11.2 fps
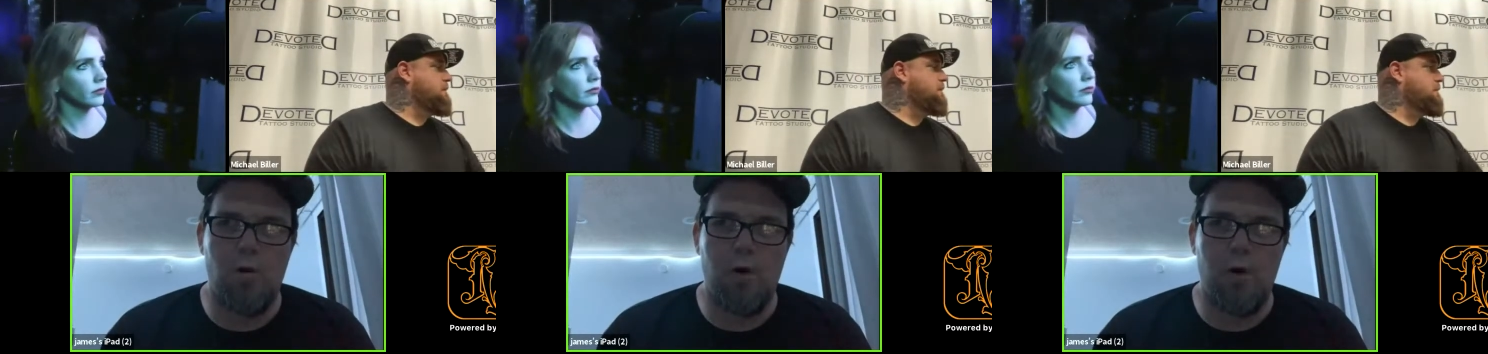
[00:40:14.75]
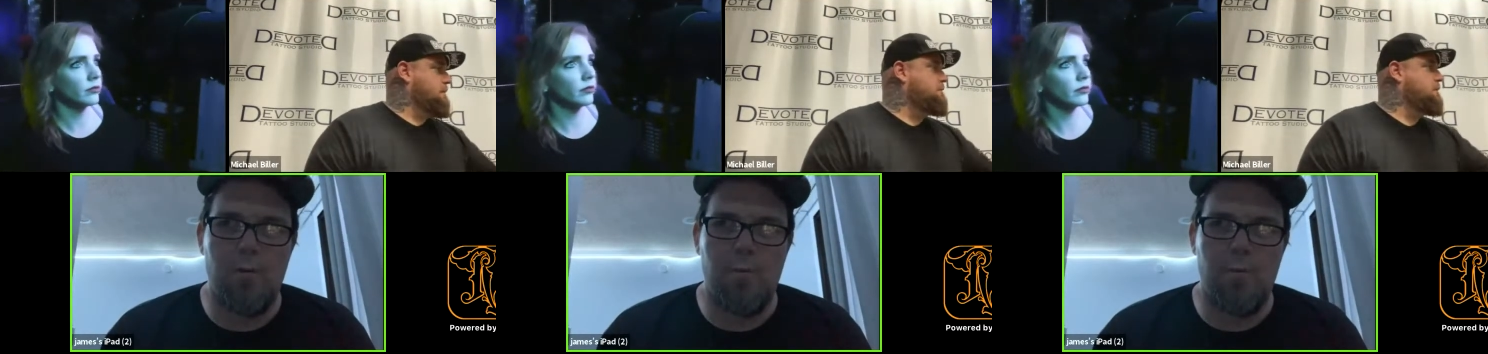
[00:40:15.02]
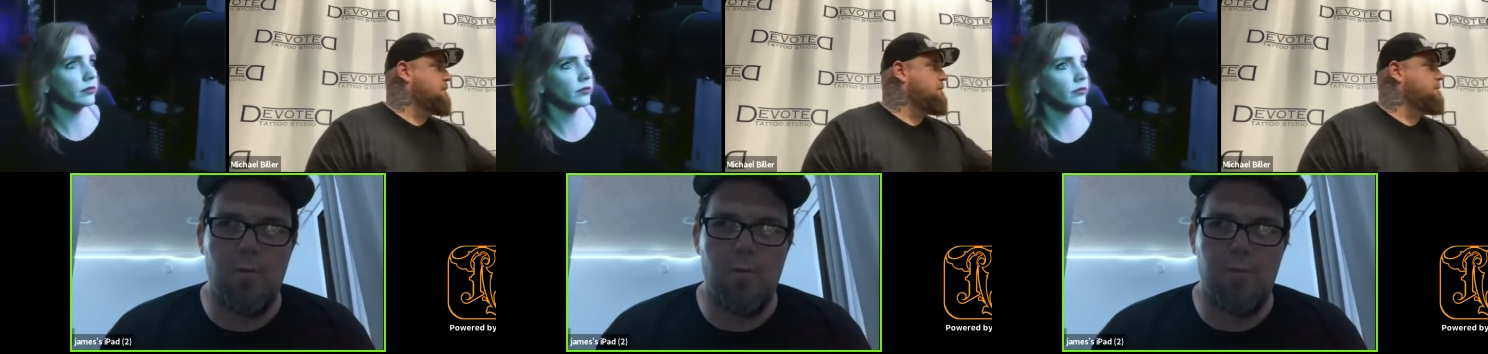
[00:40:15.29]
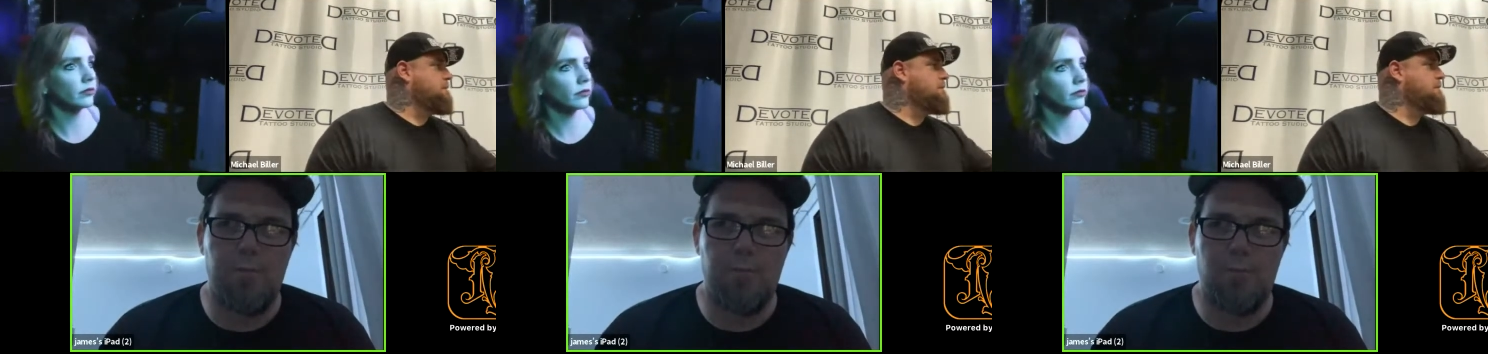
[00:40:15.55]
Speaker 1: um
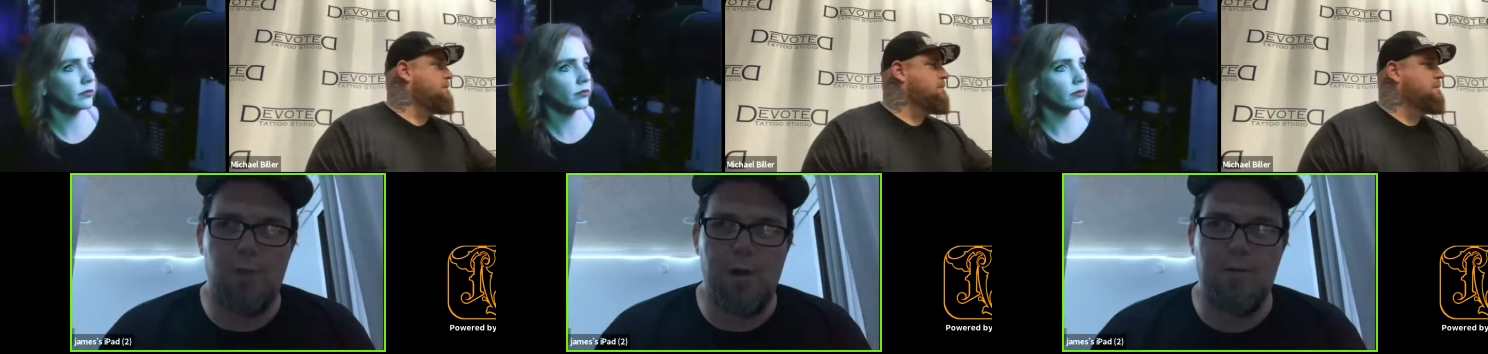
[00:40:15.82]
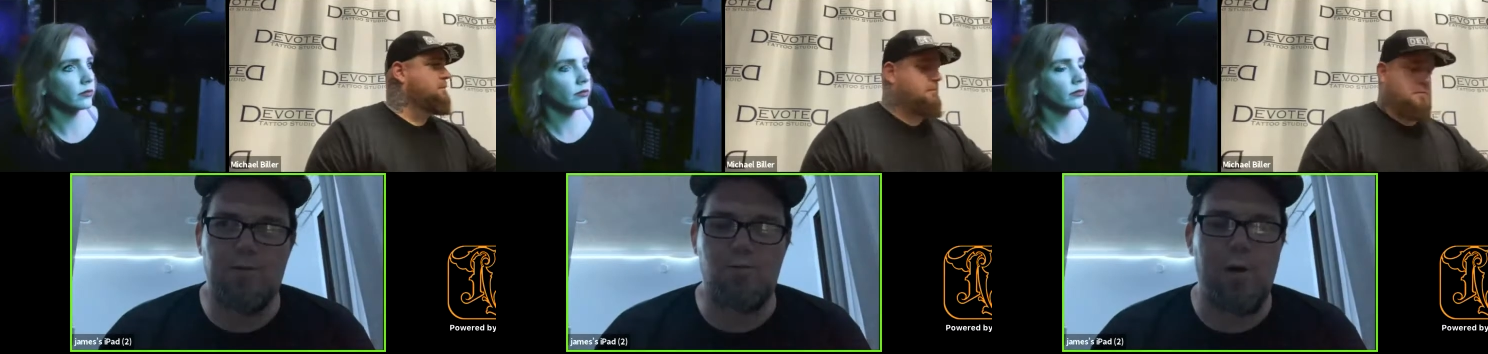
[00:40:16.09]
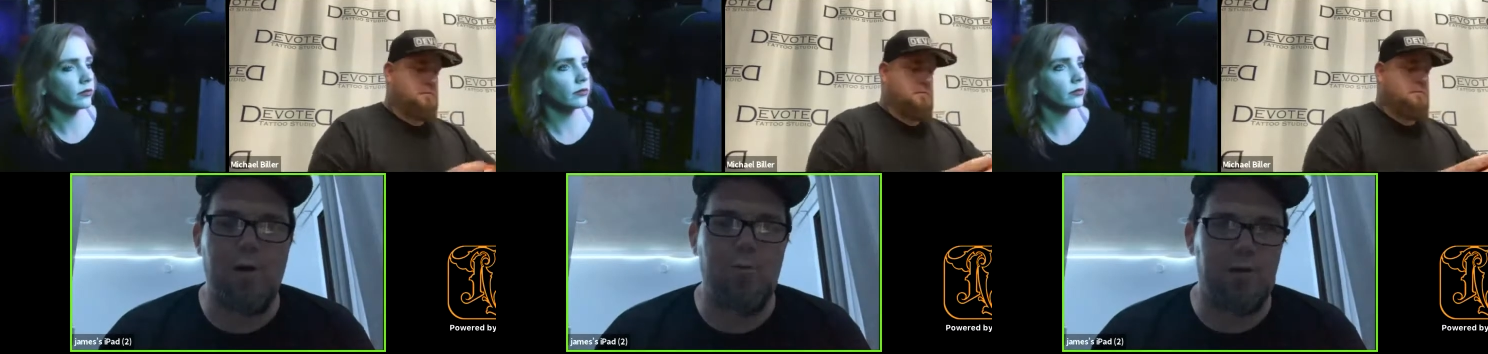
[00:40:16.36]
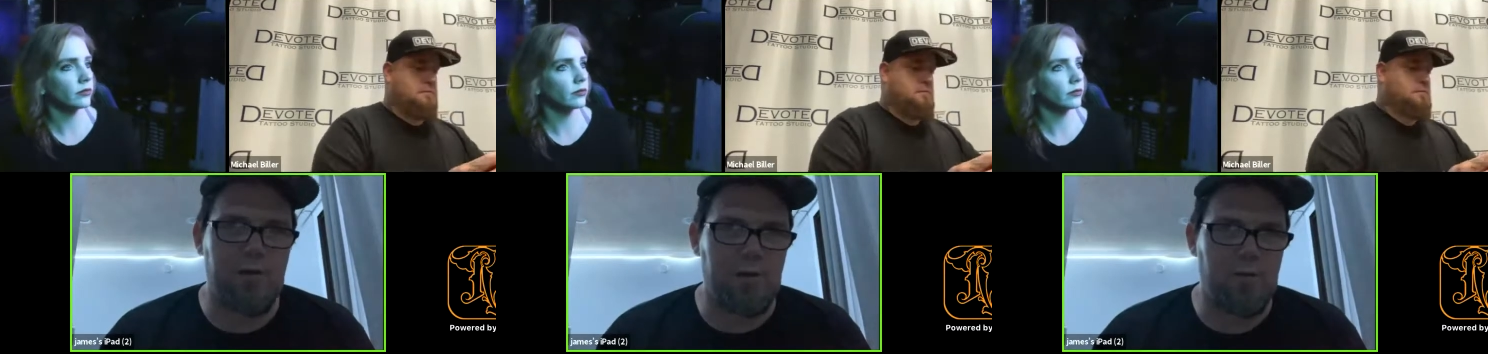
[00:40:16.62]
how much white
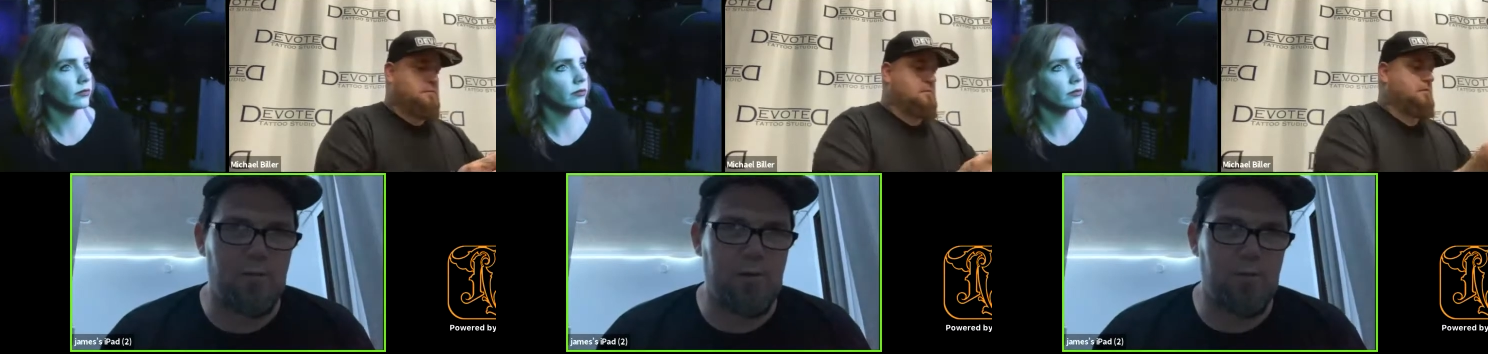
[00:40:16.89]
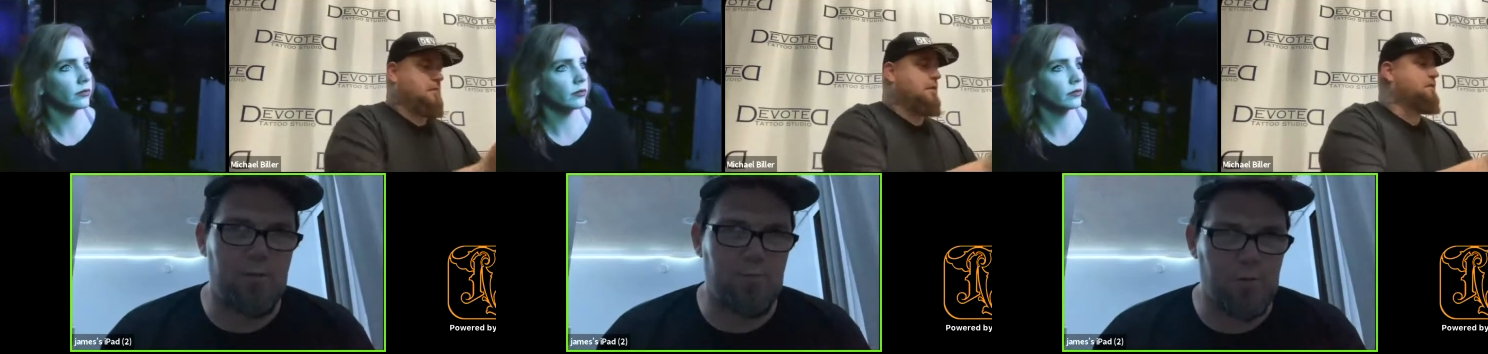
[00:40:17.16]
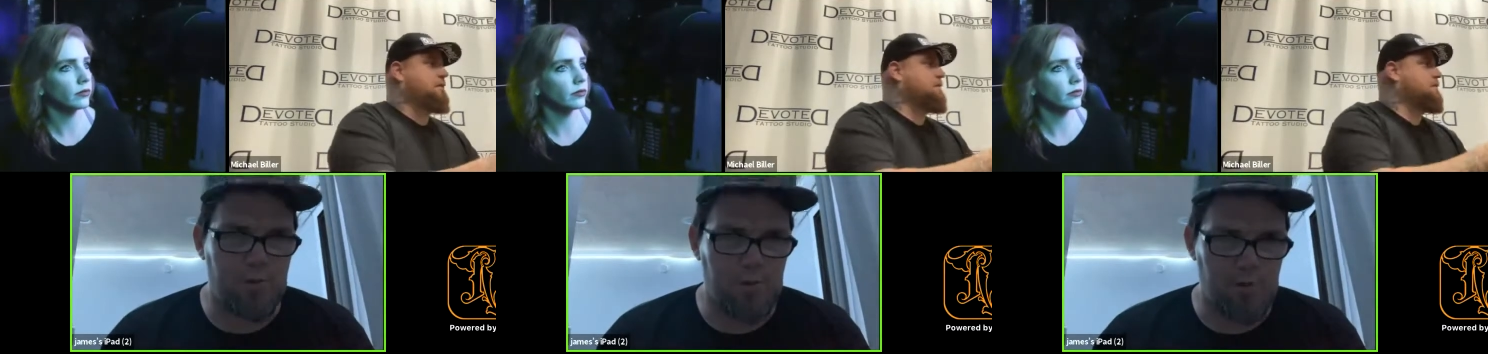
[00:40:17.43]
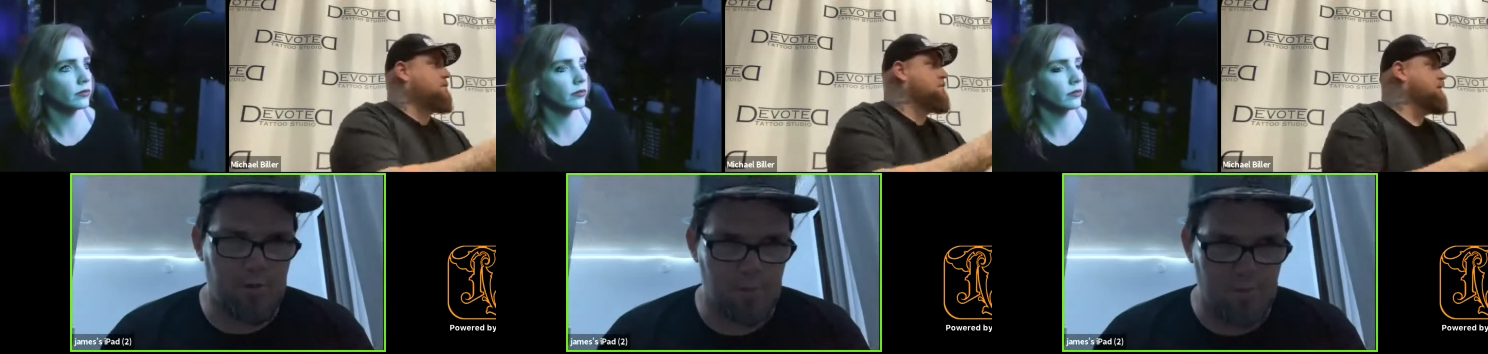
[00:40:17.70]
we can get away with putting
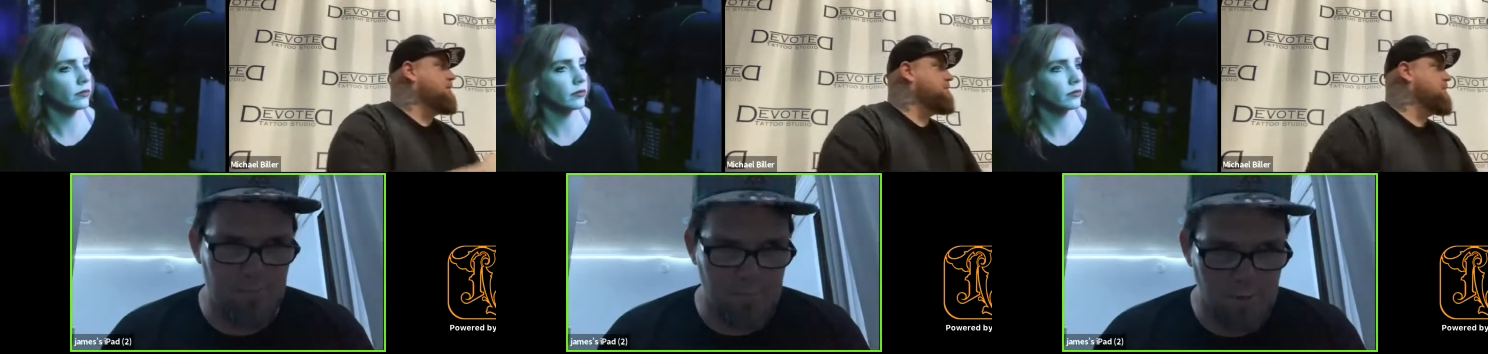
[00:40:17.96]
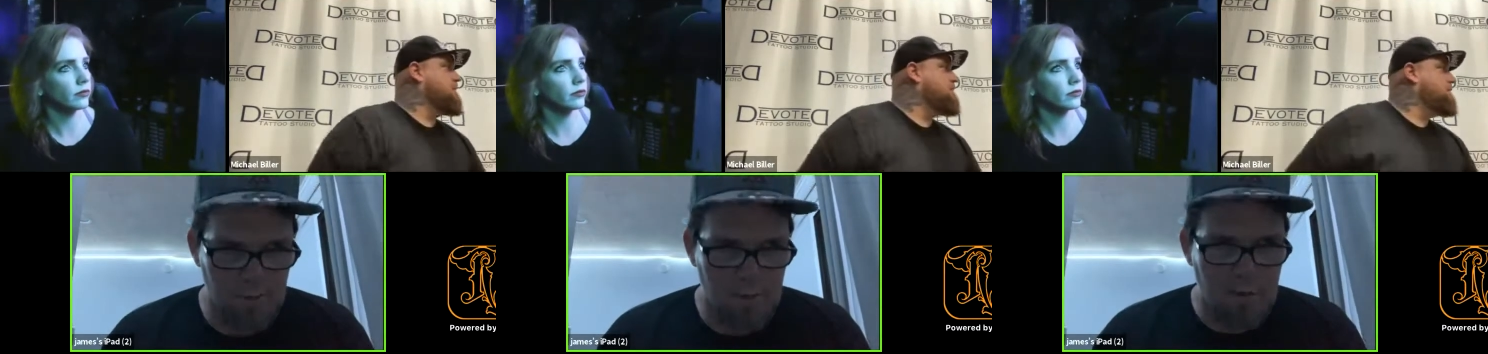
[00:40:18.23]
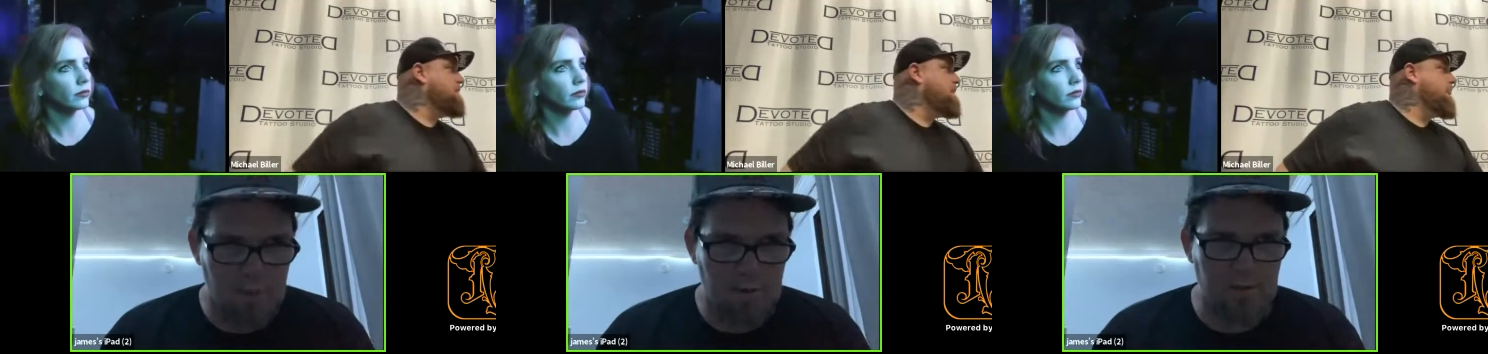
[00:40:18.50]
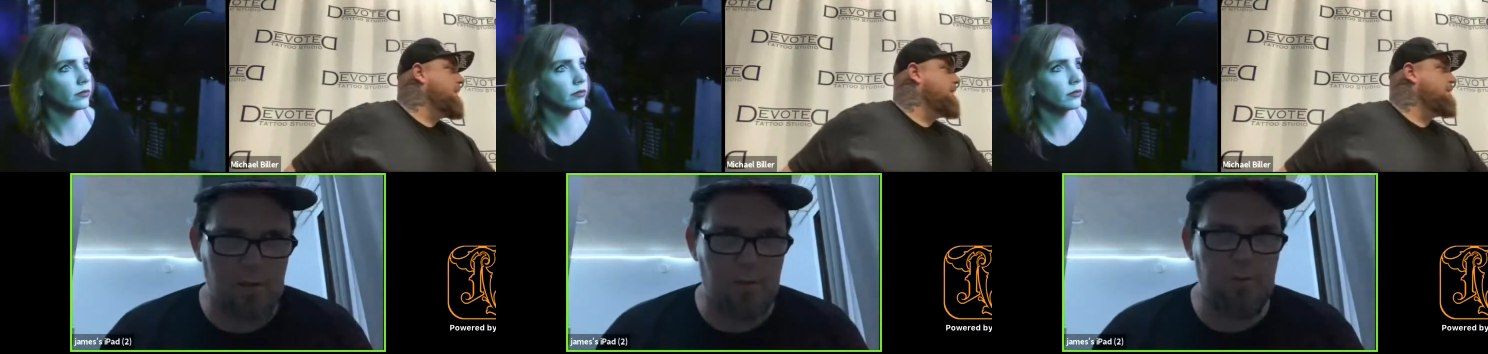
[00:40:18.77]
into it,
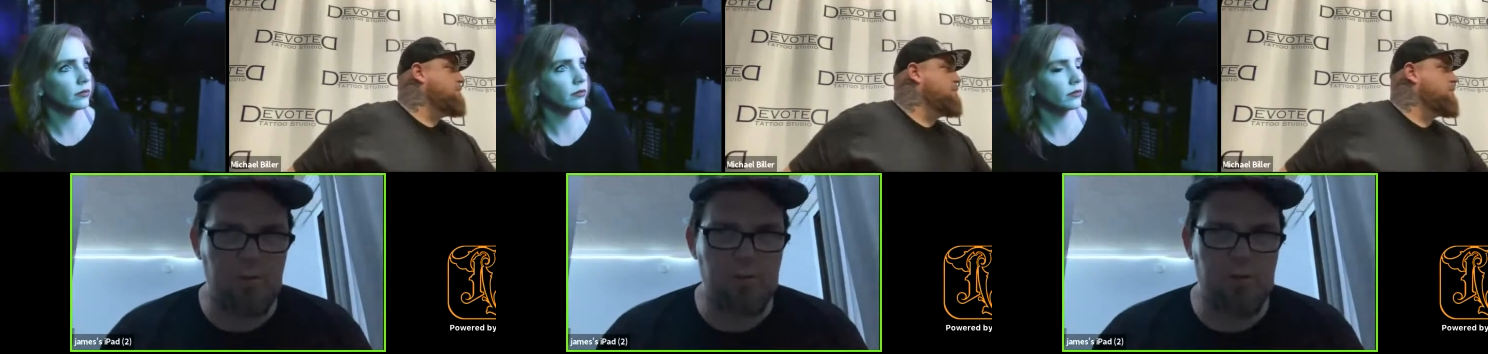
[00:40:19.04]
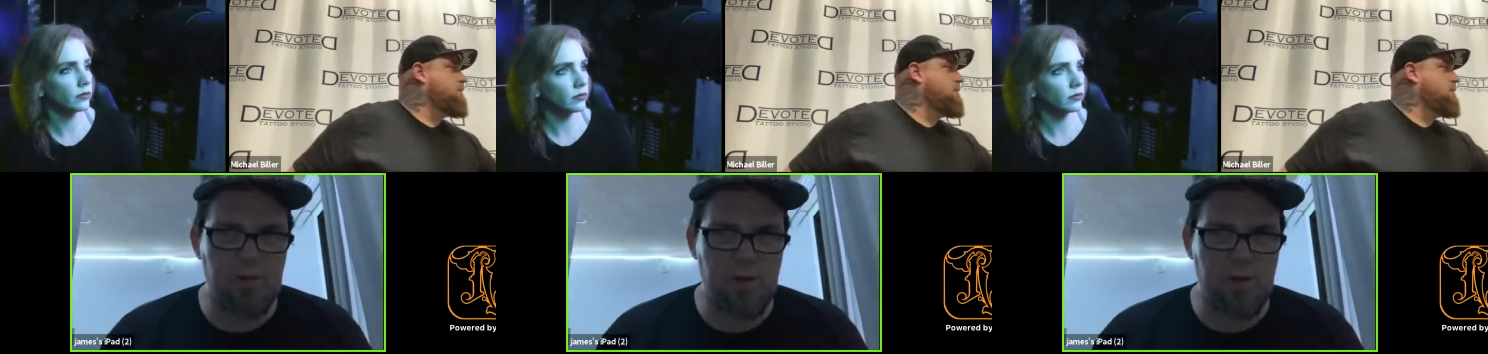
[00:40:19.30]
because almost